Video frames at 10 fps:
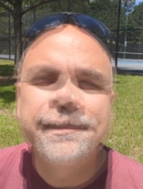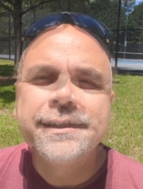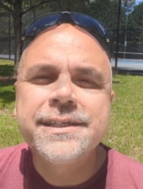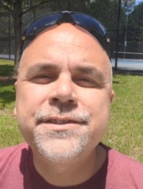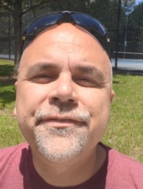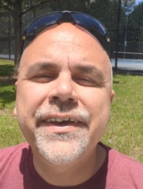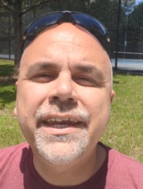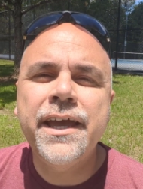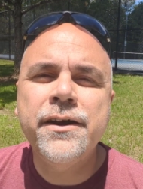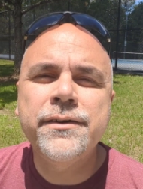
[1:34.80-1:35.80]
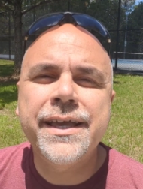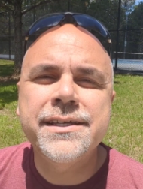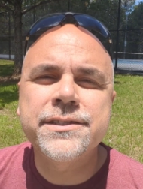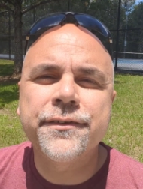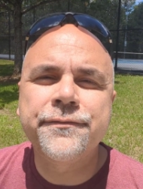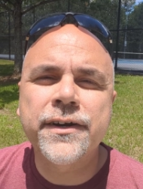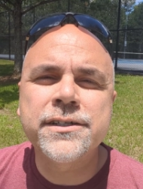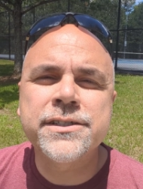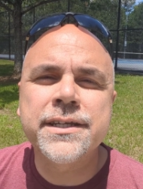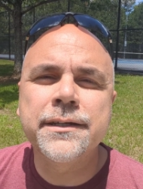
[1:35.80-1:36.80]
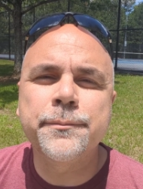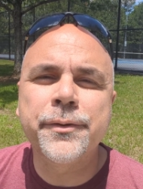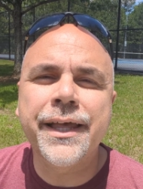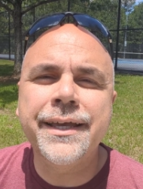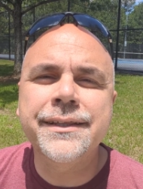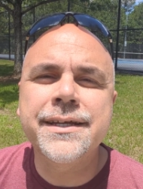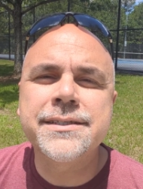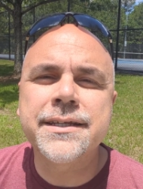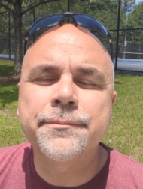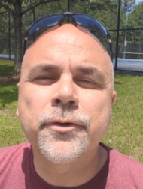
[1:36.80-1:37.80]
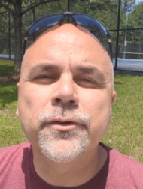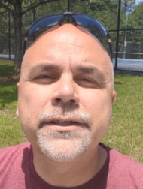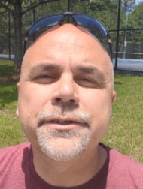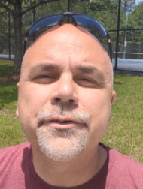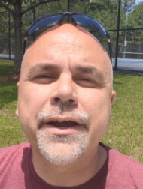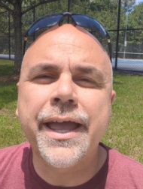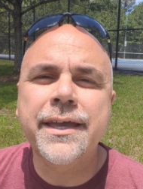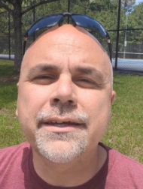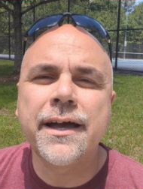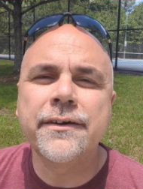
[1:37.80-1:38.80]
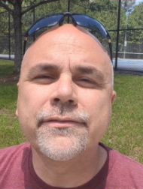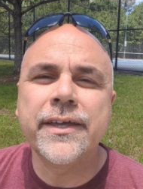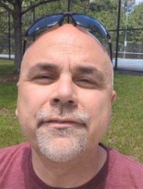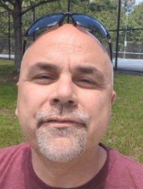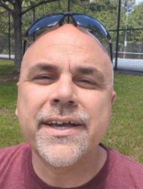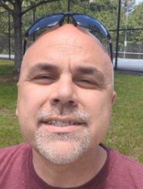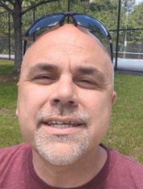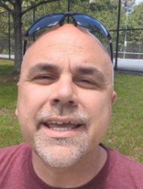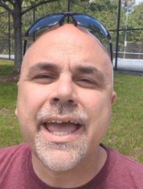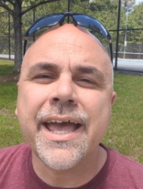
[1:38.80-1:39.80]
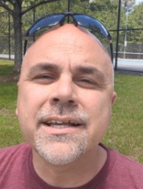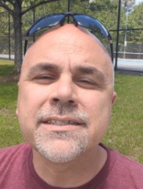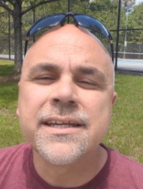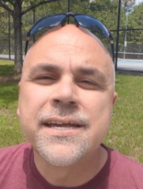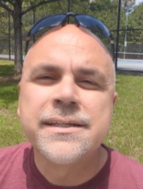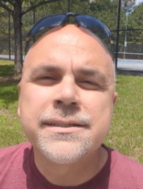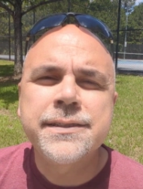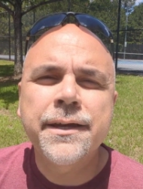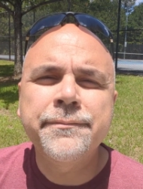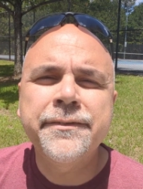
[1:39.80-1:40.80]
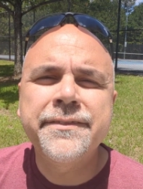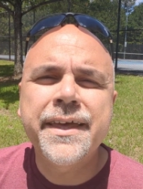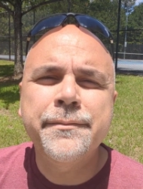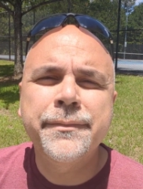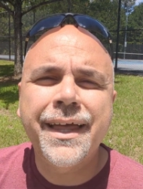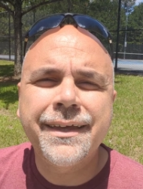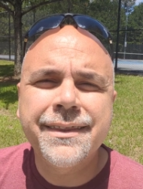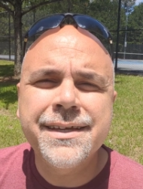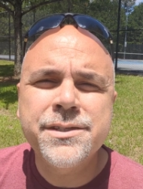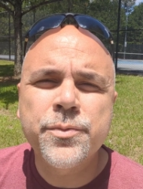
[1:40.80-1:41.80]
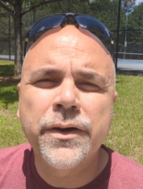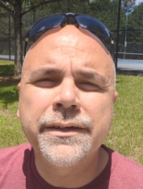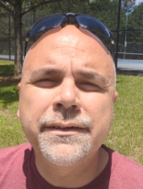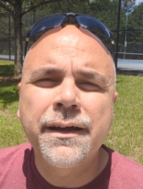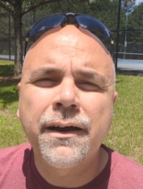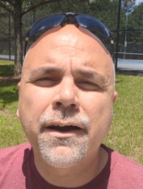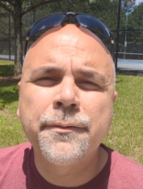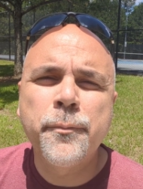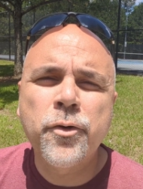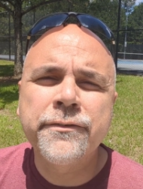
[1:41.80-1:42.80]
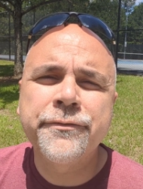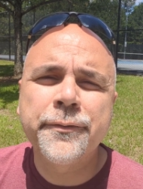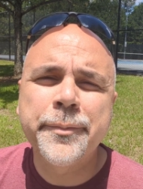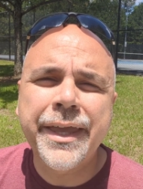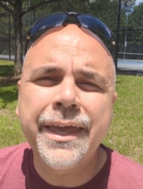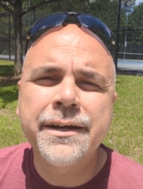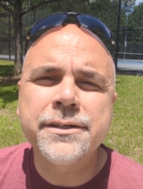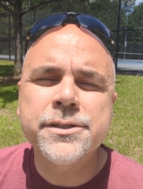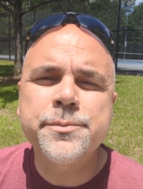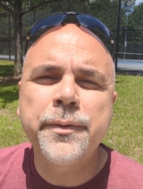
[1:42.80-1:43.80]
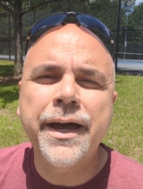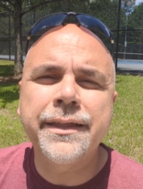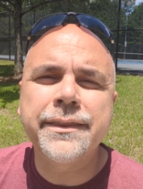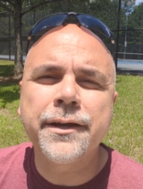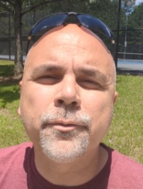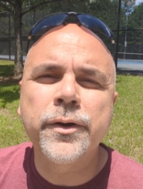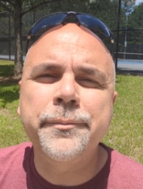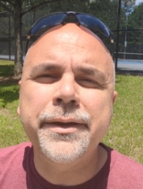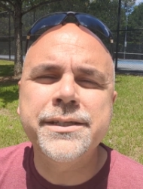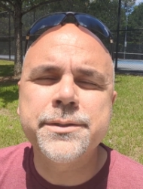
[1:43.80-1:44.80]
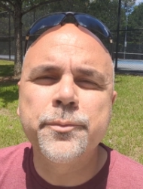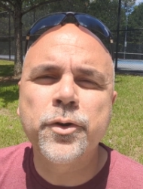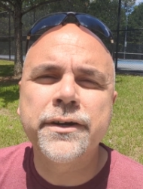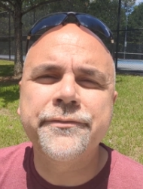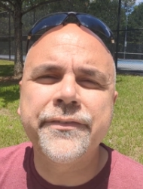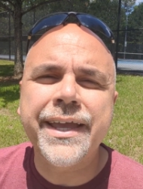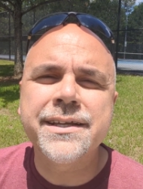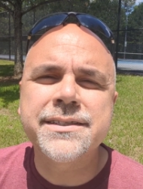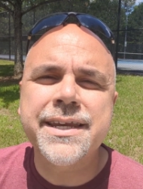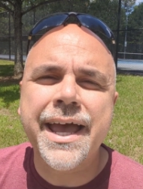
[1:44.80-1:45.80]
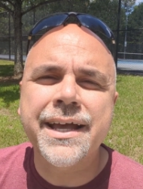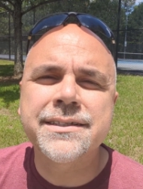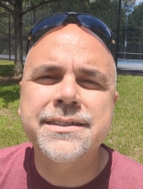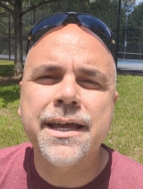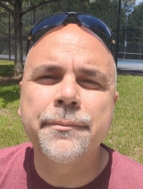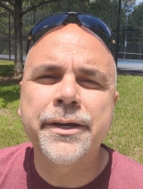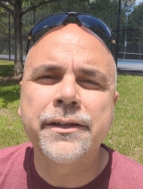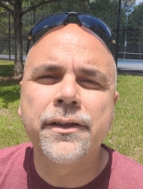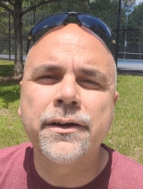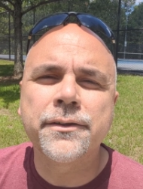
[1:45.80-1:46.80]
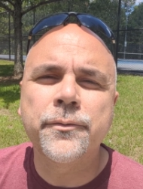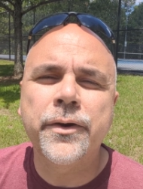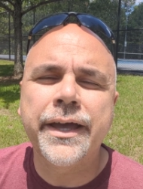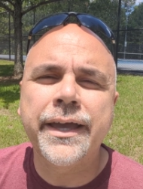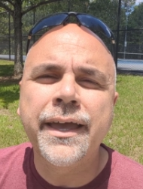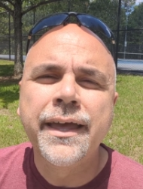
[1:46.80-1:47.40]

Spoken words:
This video is the first in a playlist I'm going to create of investing hacks. Some of them, like this one, are more for beginners, but there will be some more advanced hacks coming along the way